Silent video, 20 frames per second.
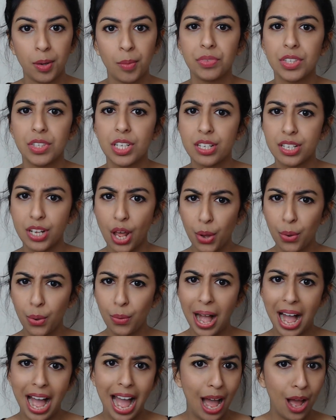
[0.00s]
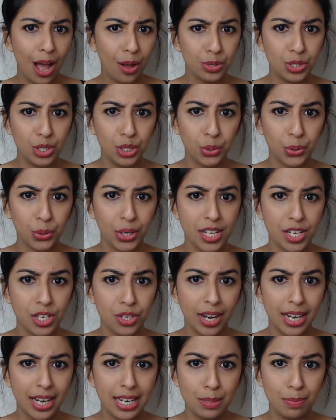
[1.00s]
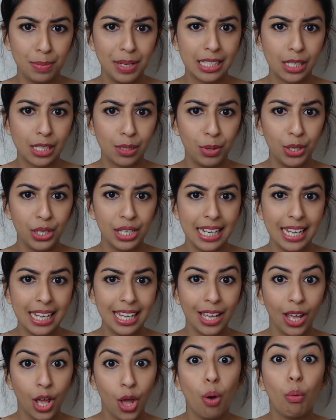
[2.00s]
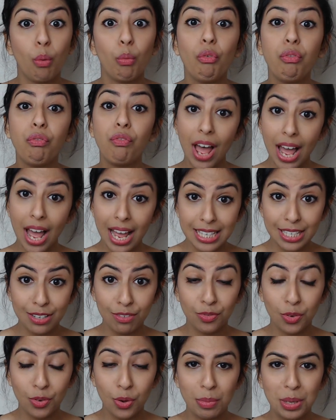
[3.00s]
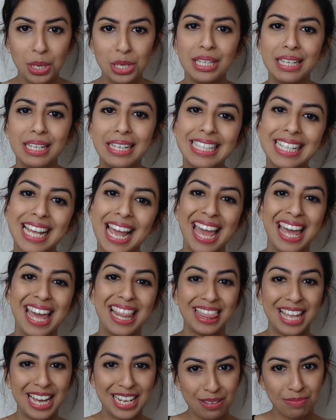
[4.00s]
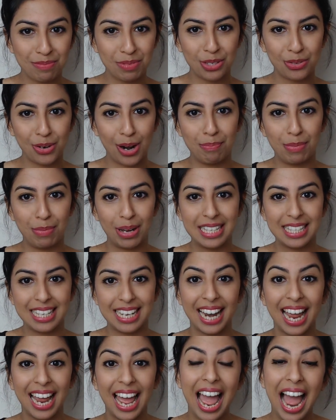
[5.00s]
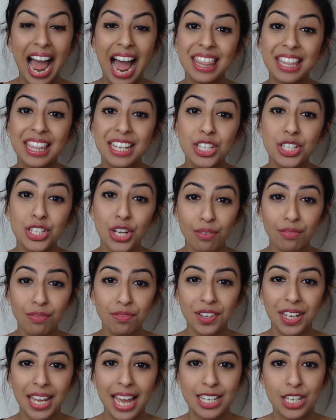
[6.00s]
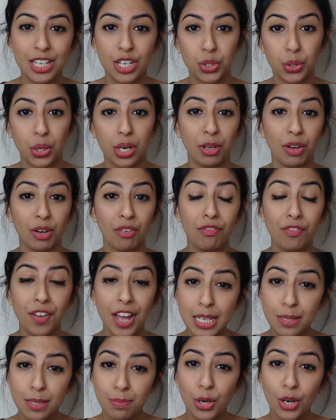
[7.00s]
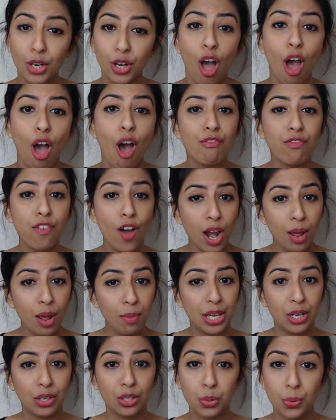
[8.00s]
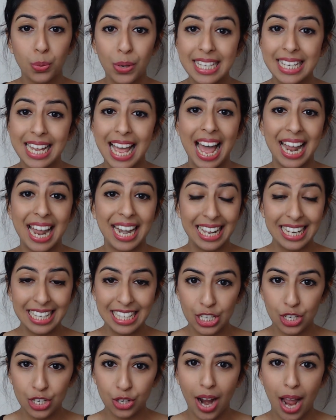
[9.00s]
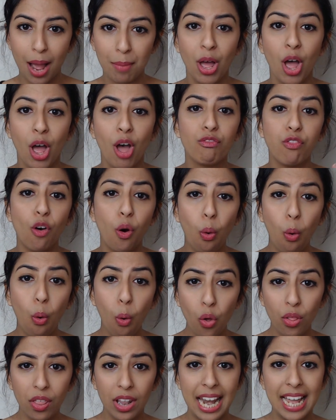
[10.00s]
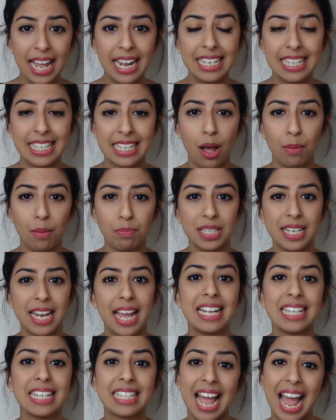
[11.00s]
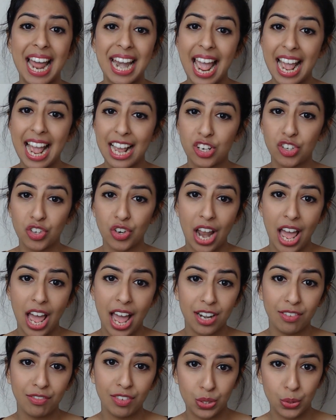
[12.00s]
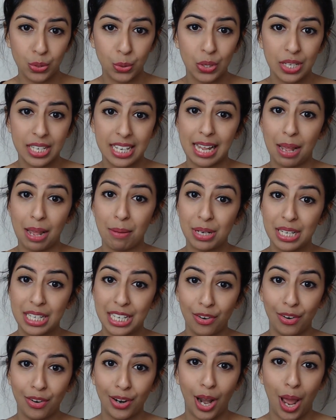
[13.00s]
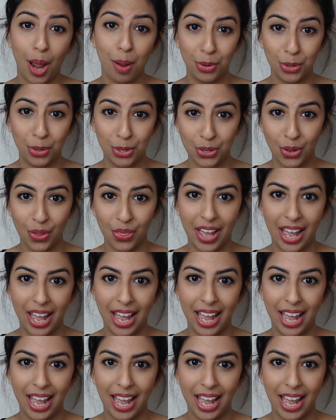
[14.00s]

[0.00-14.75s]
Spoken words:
So how do you join the Serena Speaks community? Well, first and foremost, you need to hit that subscribe button. And then don't forget to join me on Facebook, follow me on Twitter and Instagram for all the latest updates and extra learning resources and material I put on there.